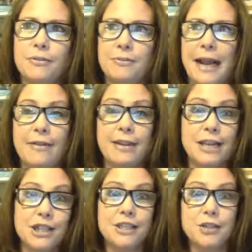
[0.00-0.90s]
haven't had
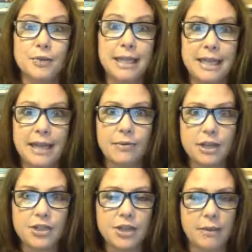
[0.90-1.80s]
a chance to read it yet,
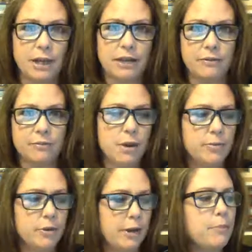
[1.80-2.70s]
which I'm kind of
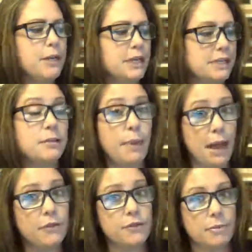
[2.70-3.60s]
bummed about because it's
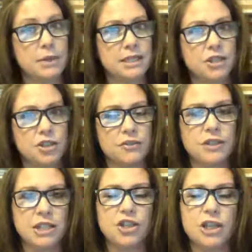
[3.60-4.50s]
about the feminization of
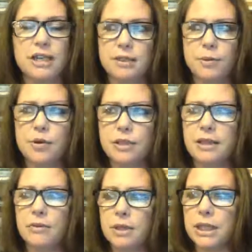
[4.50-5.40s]
teaching and it's
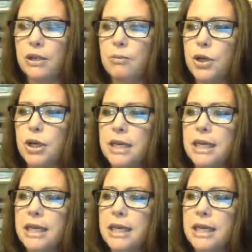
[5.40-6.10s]
supposedly a really good book.